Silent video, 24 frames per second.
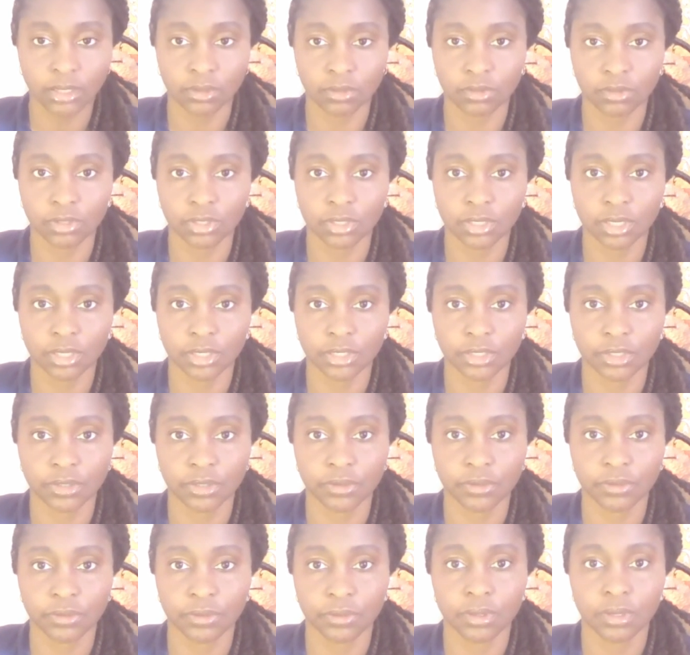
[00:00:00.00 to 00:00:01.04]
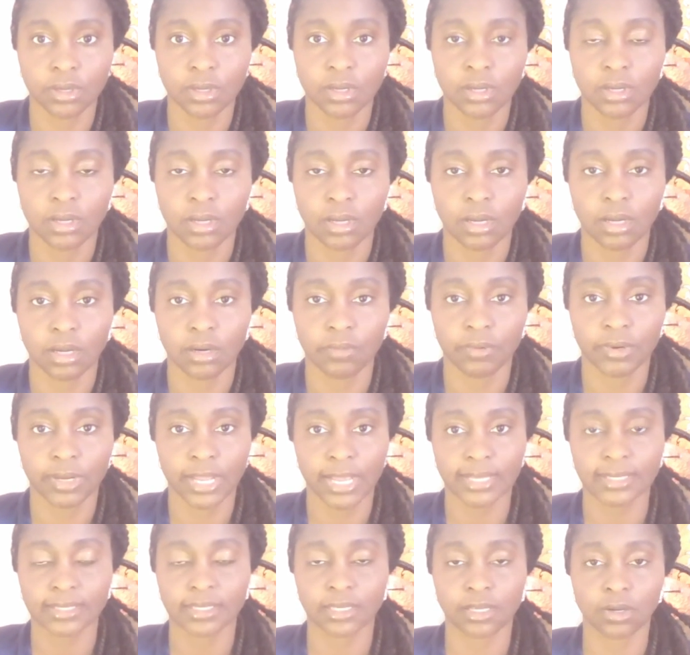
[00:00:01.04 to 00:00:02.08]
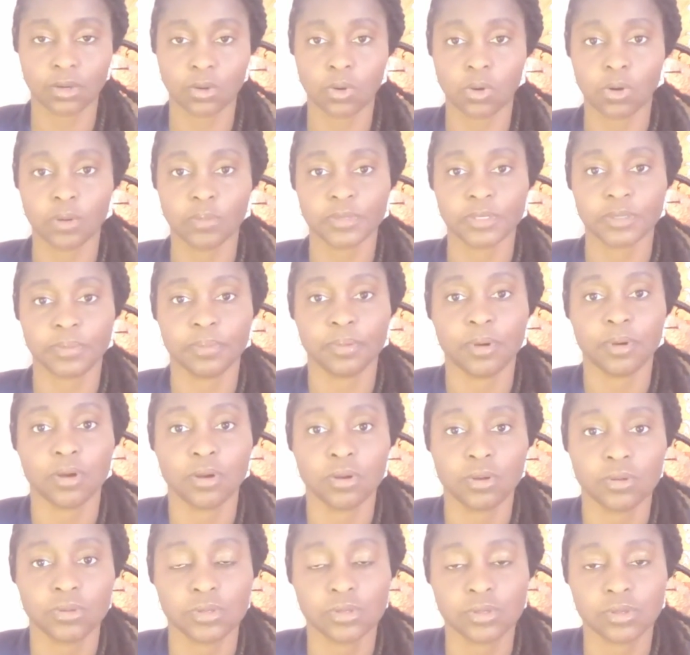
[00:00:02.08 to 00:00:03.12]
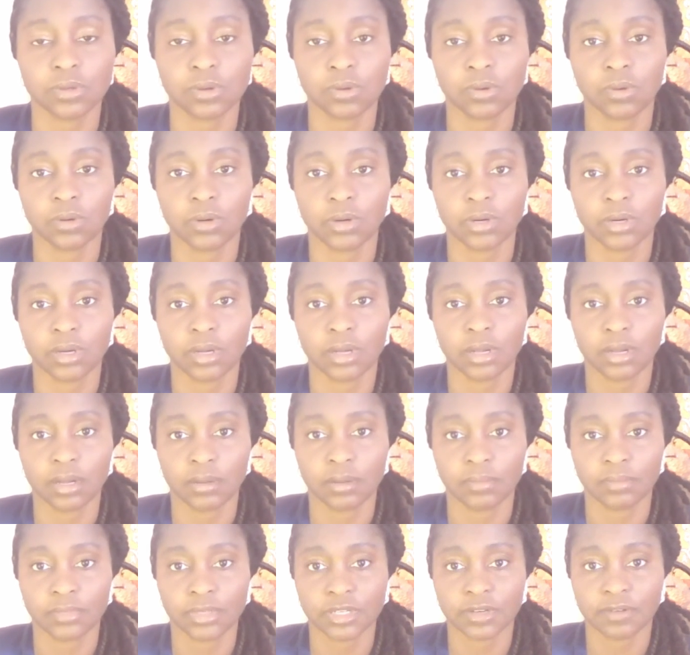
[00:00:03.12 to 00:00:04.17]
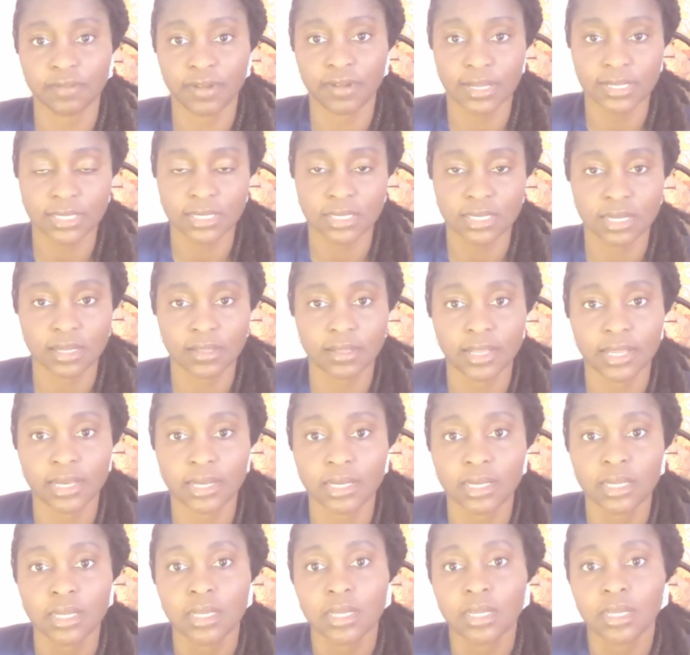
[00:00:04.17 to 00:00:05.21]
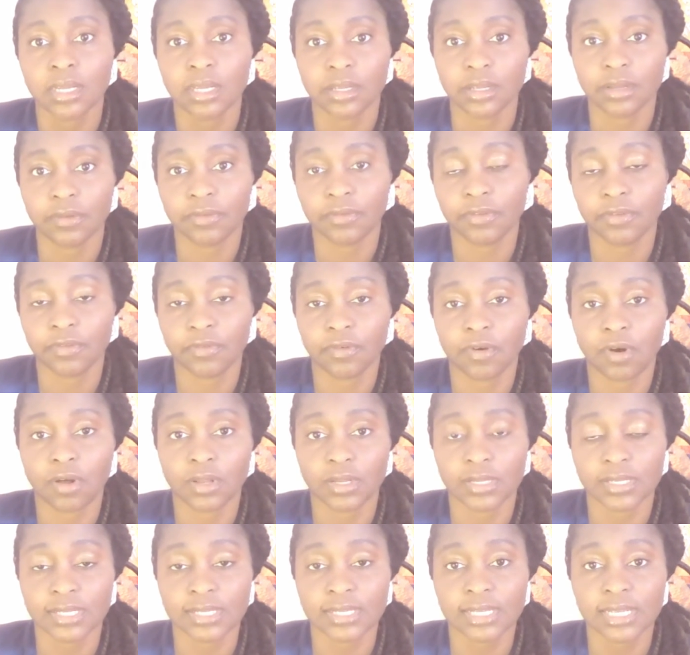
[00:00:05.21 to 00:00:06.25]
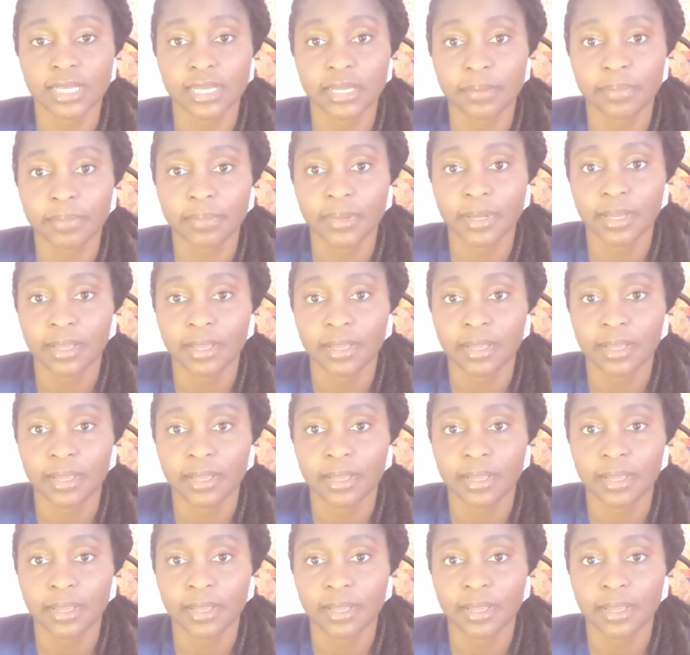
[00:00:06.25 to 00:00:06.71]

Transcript: start to relax in corpse pose or shavasana, then if you fall asleep,